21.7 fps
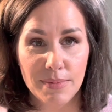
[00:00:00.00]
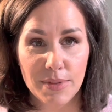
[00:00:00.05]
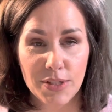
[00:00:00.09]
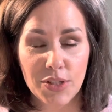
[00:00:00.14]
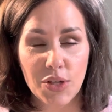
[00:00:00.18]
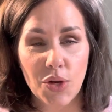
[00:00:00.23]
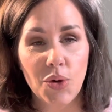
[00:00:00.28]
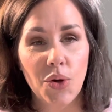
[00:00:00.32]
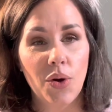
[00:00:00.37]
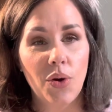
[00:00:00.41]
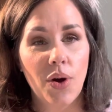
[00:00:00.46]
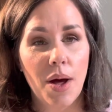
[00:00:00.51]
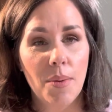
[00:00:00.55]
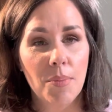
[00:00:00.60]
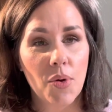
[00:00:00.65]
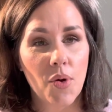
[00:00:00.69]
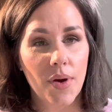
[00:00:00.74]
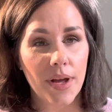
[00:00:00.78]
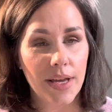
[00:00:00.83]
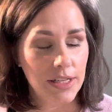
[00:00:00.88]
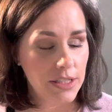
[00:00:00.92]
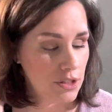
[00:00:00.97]
So I'm
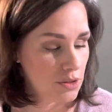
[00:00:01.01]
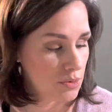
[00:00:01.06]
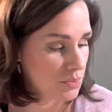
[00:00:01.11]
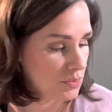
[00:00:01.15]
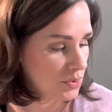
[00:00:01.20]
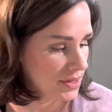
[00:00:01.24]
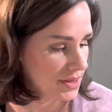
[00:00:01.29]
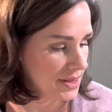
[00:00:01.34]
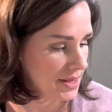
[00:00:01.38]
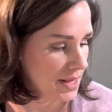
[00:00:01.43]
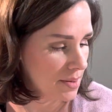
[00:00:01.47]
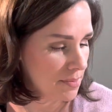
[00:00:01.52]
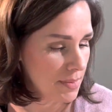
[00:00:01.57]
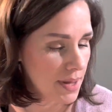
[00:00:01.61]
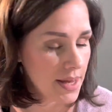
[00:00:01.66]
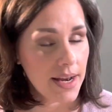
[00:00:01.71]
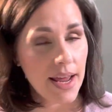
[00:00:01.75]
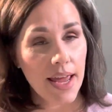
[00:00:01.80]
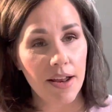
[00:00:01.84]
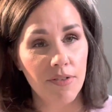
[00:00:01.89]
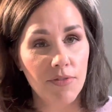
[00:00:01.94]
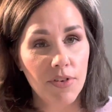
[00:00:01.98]
going to put them in
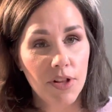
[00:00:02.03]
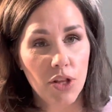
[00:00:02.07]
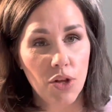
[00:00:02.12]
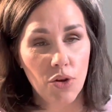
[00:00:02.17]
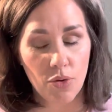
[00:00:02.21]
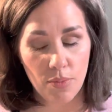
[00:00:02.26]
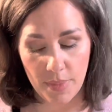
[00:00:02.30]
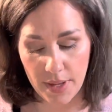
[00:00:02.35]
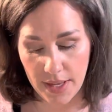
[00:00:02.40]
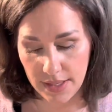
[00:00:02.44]
an envelope